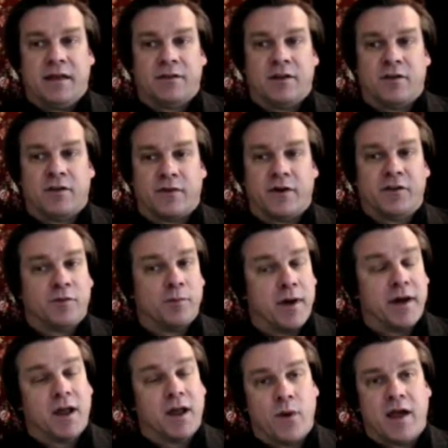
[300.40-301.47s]
as it diverts
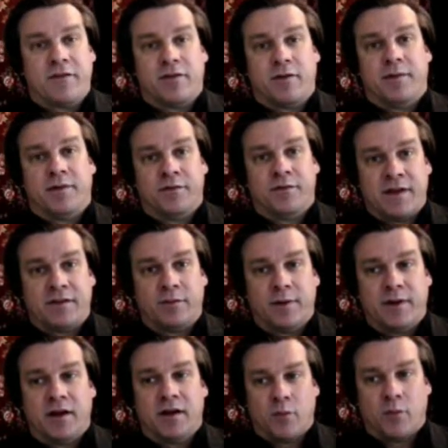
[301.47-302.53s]
money away from
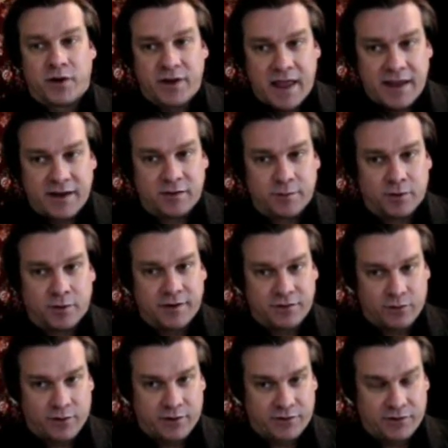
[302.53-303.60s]
investment in more tangible
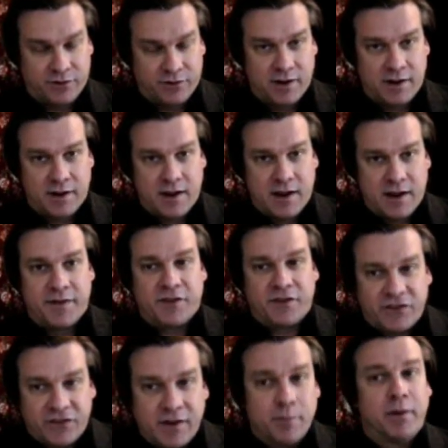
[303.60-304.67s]
resources. The
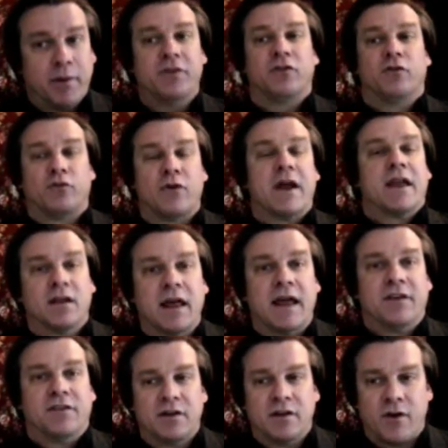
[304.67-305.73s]
simplest
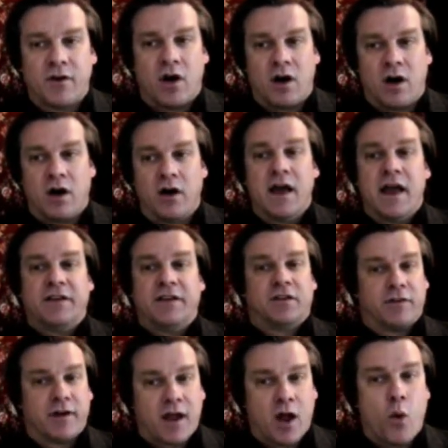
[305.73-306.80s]
regulation of all is
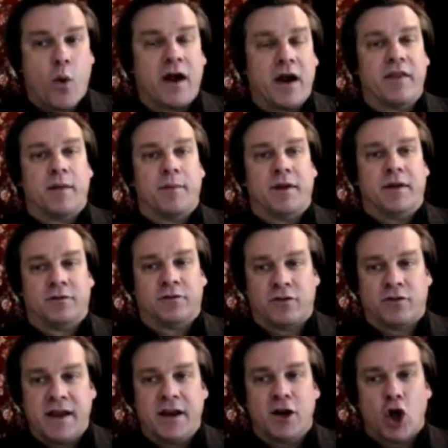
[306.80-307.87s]
to require they be
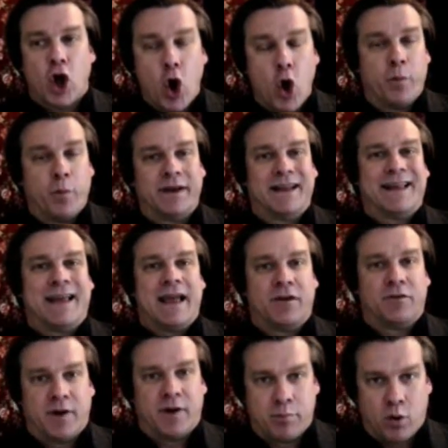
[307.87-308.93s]
traded openly
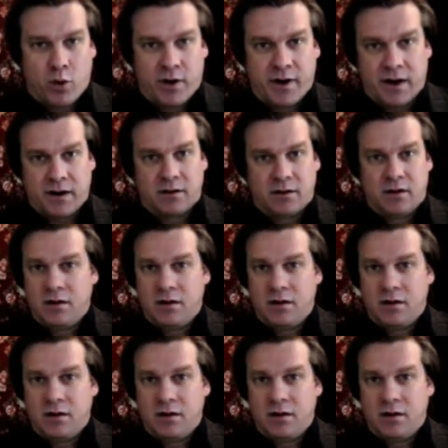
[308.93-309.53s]
and reported.